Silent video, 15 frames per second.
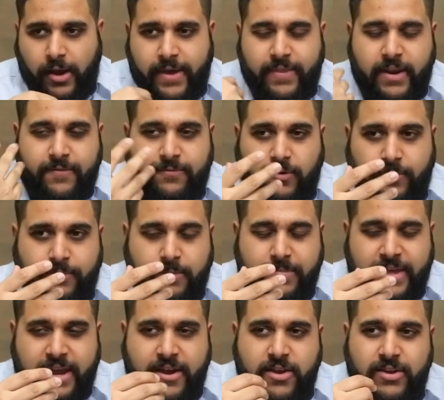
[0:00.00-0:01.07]
and then if,
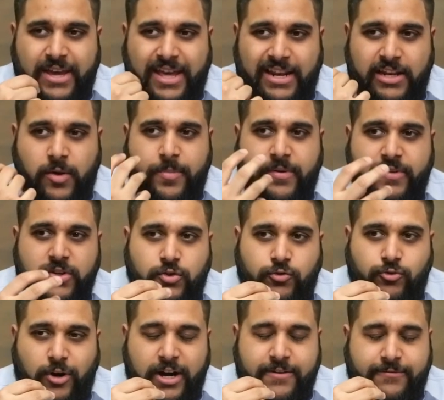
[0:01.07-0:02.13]
from there you get a little bit of those
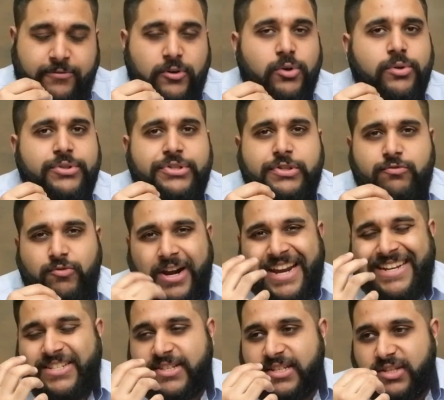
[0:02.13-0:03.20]
dry fruits,
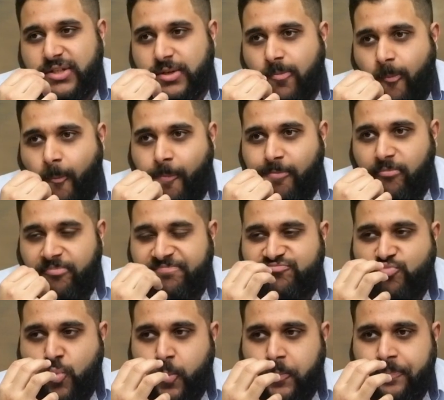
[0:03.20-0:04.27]
raisins,
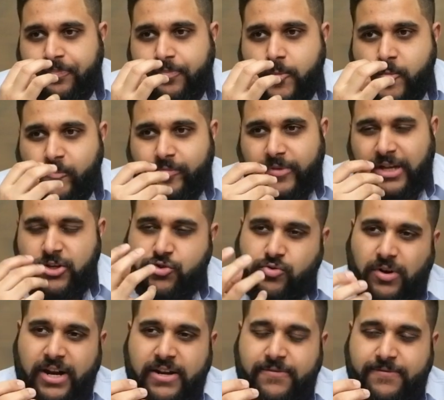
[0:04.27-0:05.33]

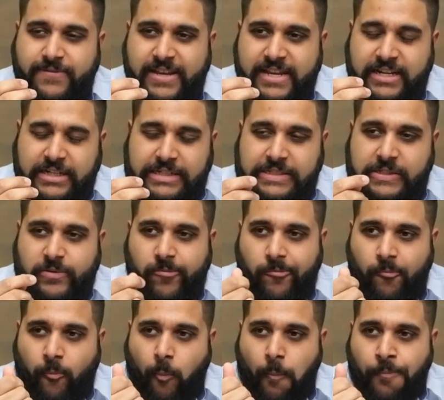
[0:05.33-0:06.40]
dried figs.
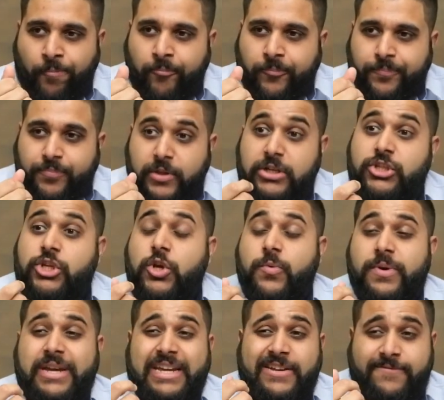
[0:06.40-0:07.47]

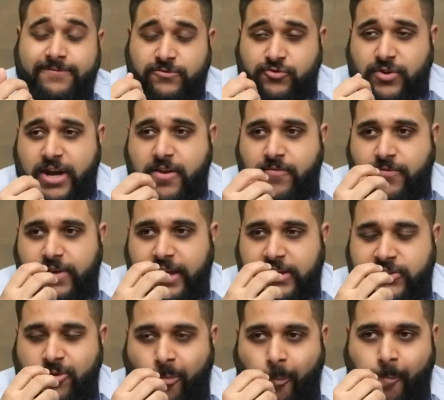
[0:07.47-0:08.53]
Chewy dried
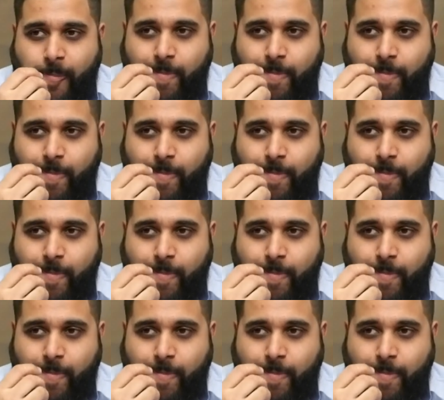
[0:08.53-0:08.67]
figs.